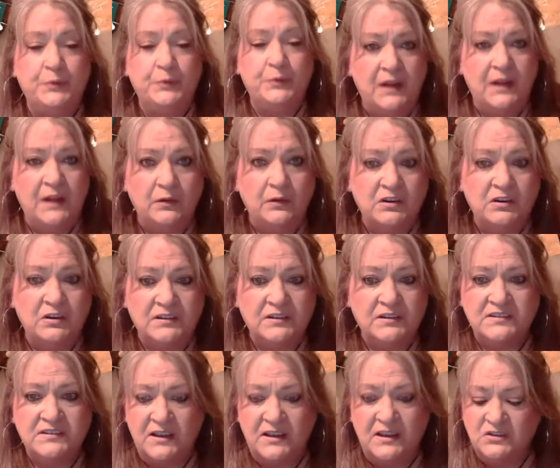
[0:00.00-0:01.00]
Put out your
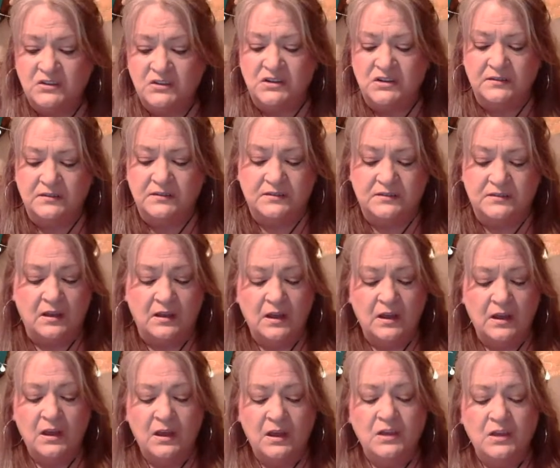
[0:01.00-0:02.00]
intentions.
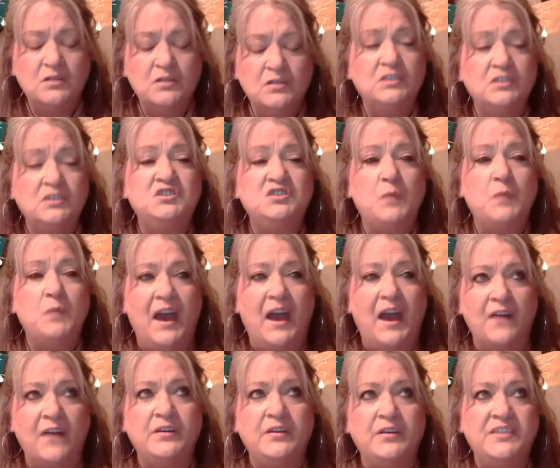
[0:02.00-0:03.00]
You can do
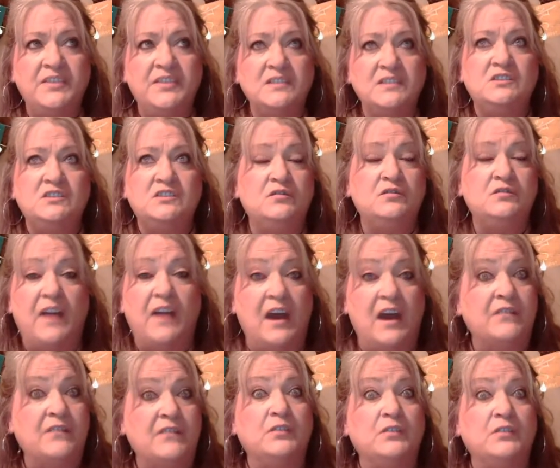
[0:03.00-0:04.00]
everything that you've
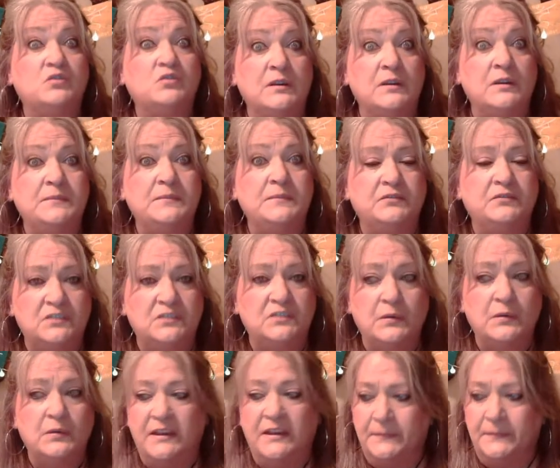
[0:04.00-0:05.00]
ever dreamed of
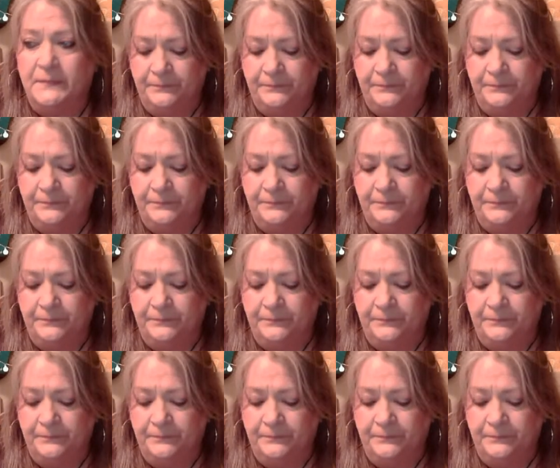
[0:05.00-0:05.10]
doing.